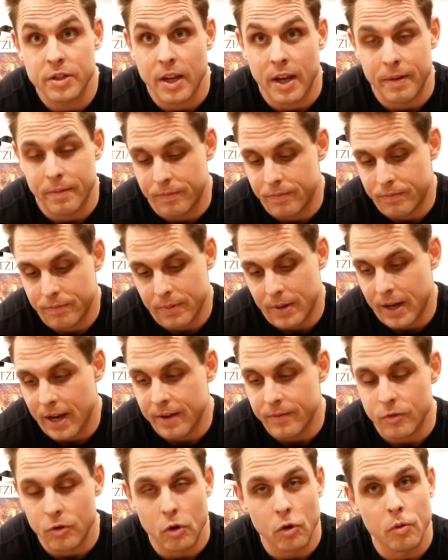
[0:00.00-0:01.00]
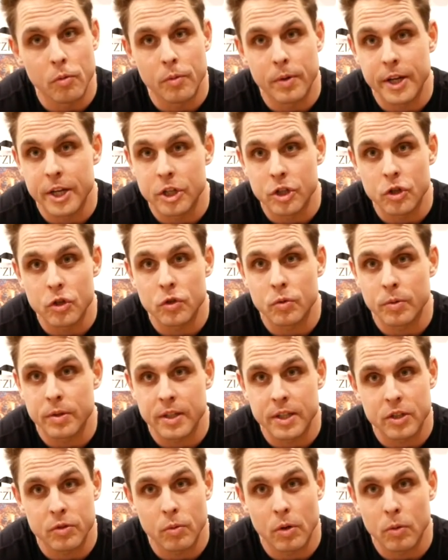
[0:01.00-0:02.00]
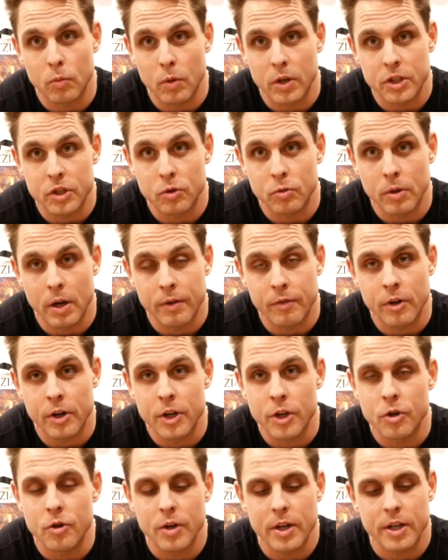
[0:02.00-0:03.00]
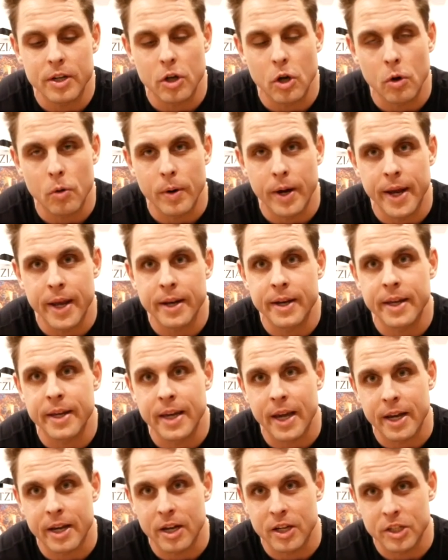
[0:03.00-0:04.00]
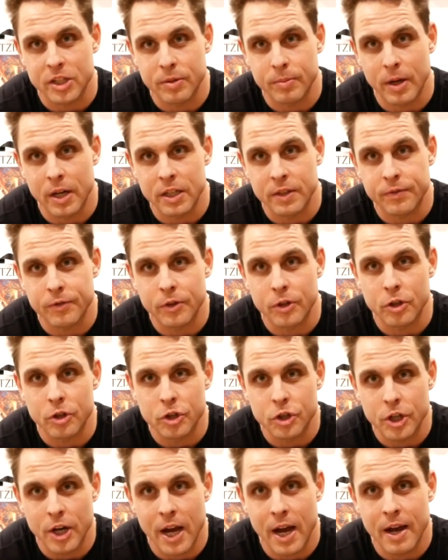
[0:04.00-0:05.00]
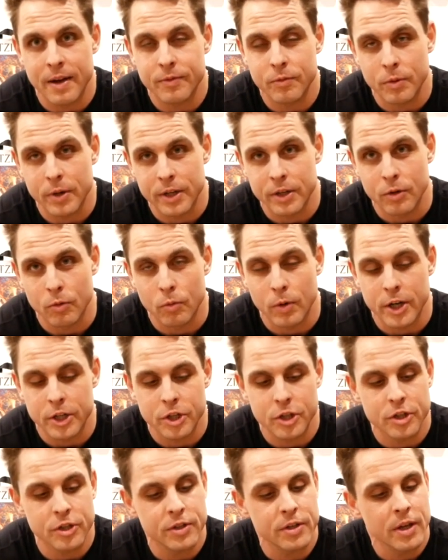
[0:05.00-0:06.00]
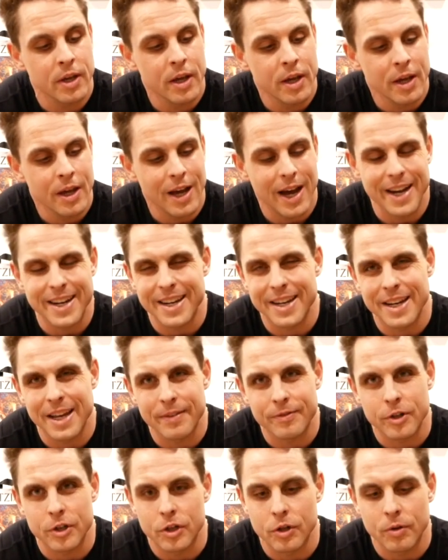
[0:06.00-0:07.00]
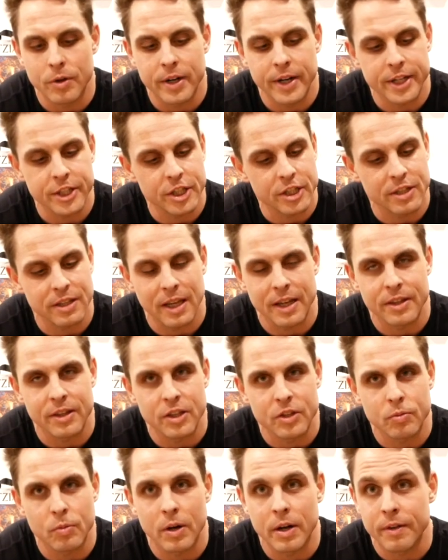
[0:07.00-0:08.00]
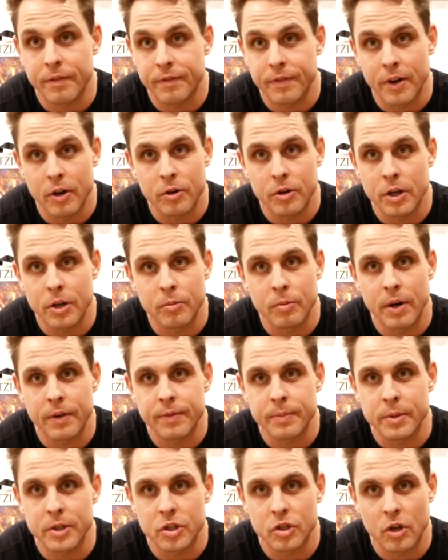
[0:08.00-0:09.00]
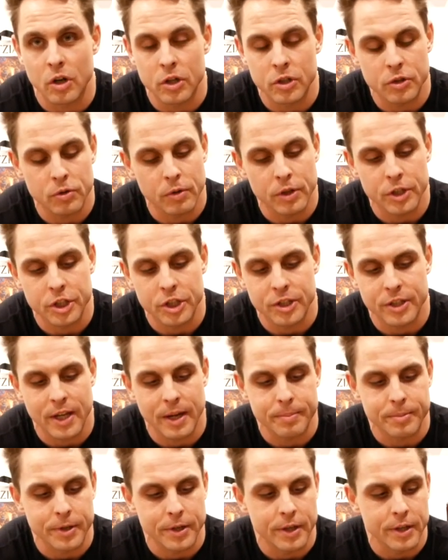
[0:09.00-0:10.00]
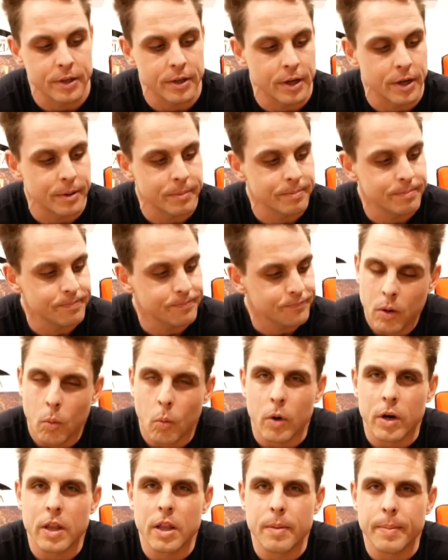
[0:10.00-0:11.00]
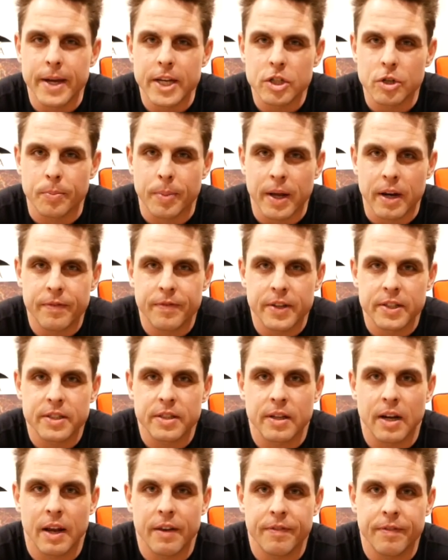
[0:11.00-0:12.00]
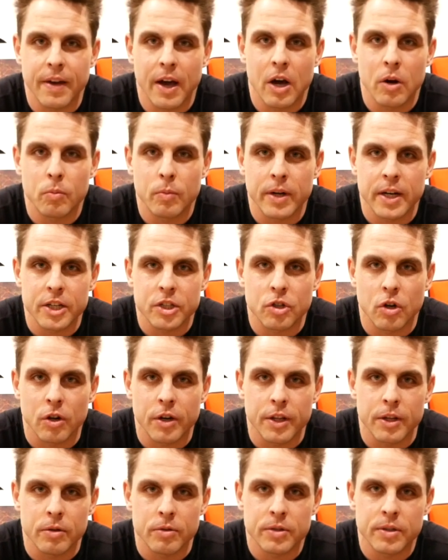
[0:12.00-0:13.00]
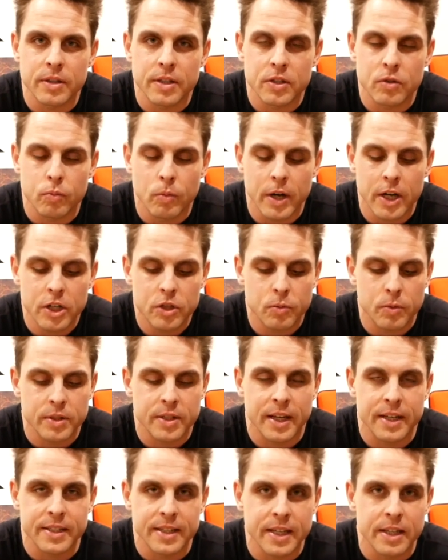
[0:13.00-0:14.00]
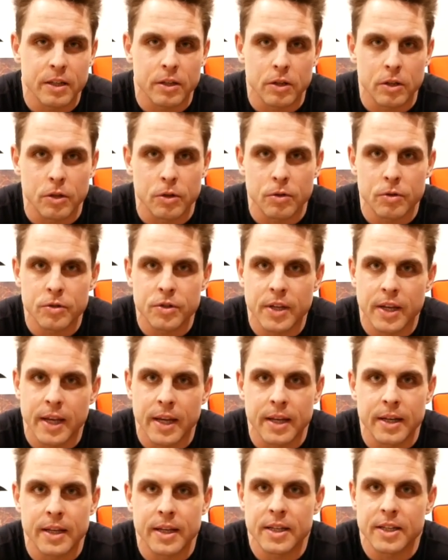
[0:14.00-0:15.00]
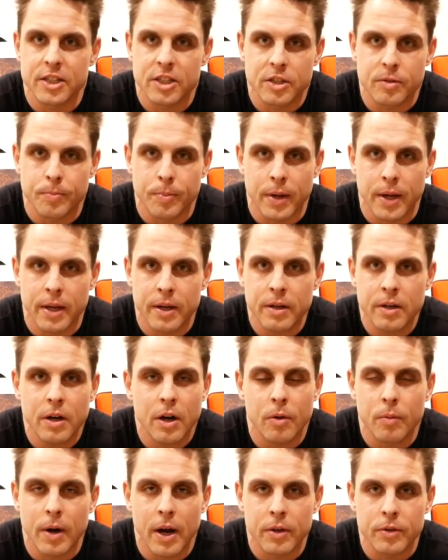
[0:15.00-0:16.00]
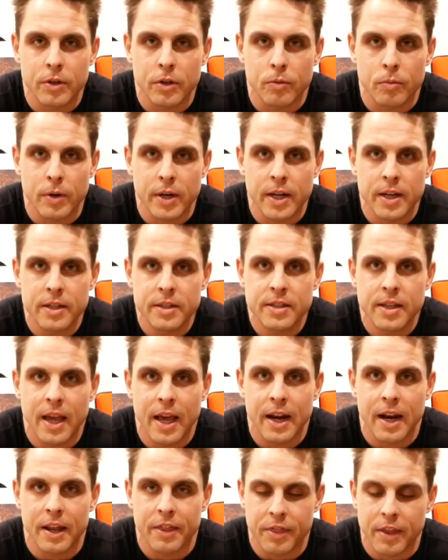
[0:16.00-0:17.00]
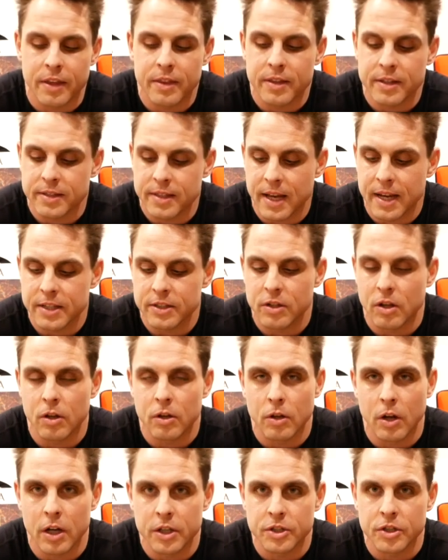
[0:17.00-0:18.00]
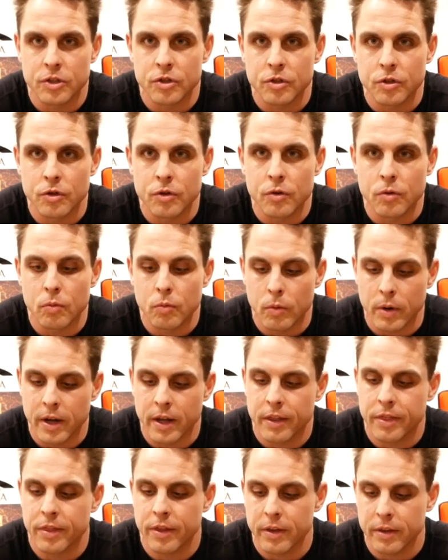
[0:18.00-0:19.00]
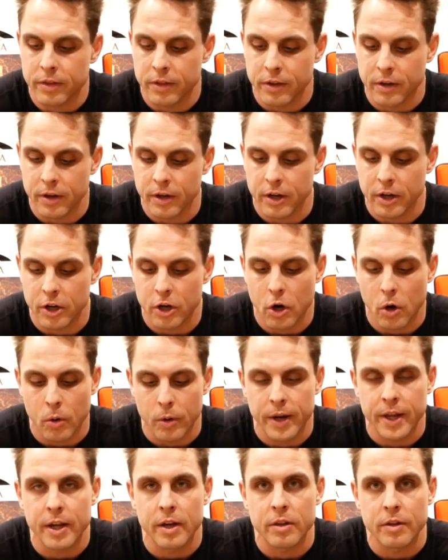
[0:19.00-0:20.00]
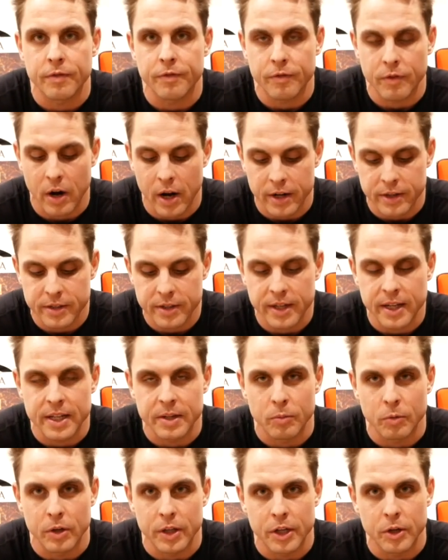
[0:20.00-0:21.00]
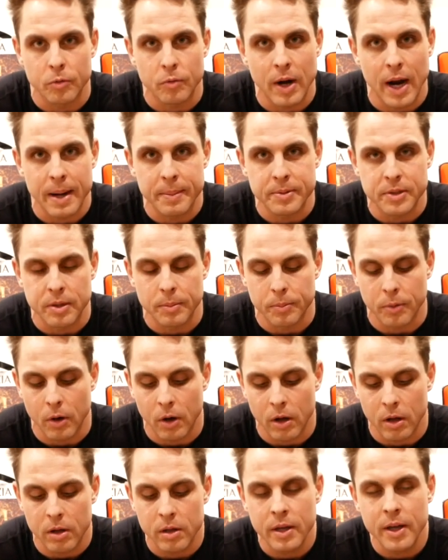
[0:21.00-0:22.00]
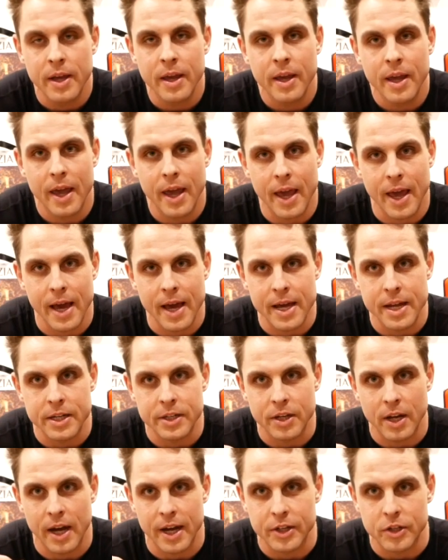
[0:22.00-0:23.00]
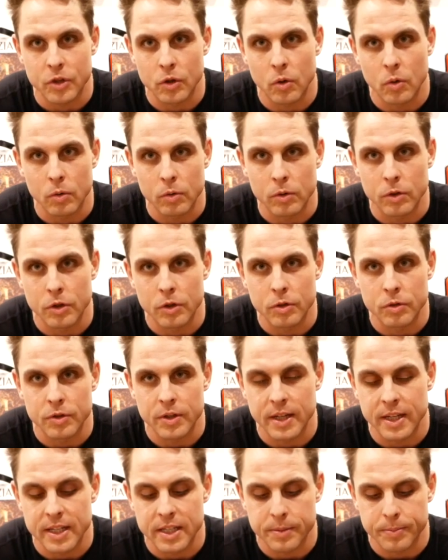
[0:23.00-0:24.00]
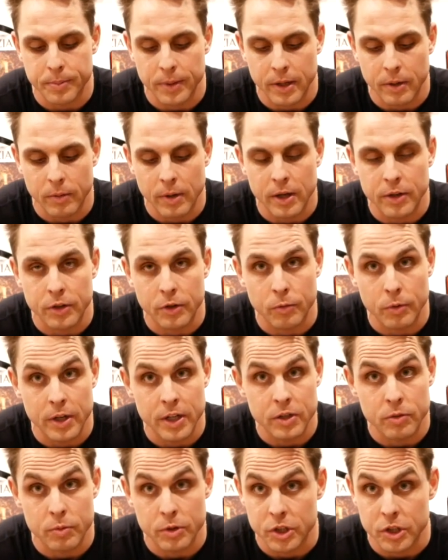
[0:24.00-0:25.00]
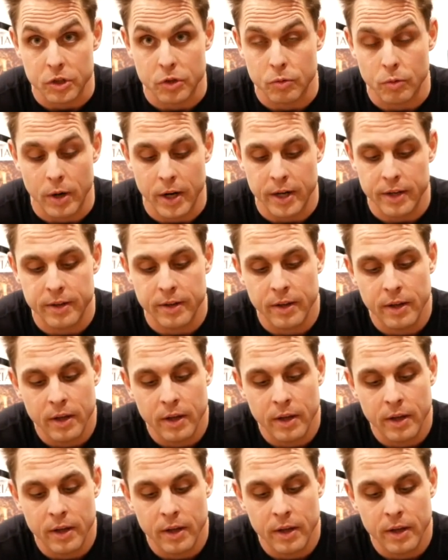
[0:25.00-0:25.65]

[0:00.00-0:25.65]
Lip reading: I have no issues with this one whatsoever. You can go in and get customized for your shaft in your wedges. I didn't have to do it. I just liked this one. It felt good right from the start, so I just kept it in there. One of the major benefits that I found when I started using this wedge was I didn't lose any spin around the greens, and I think this has a lot to do with the coating on the front. It really grabs the ball, and I don't lose any spin around the greens, which is great.